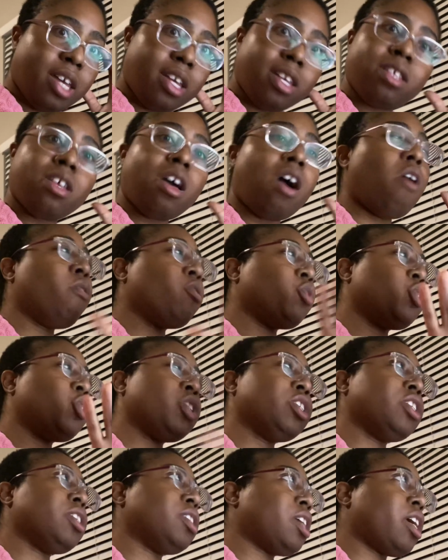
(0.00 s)

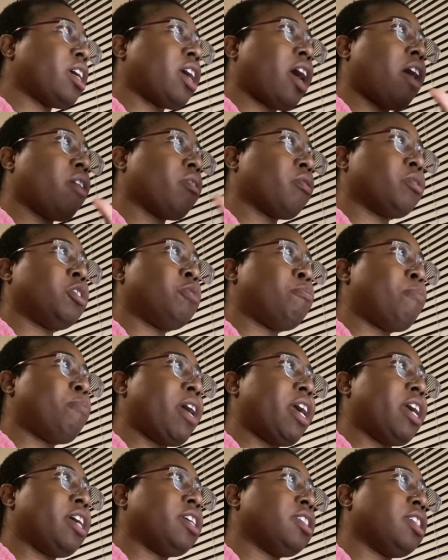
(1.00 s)
ocean is like outer
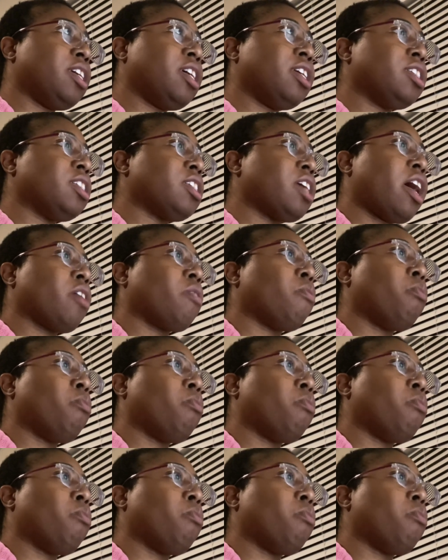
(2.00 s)
space. It's like,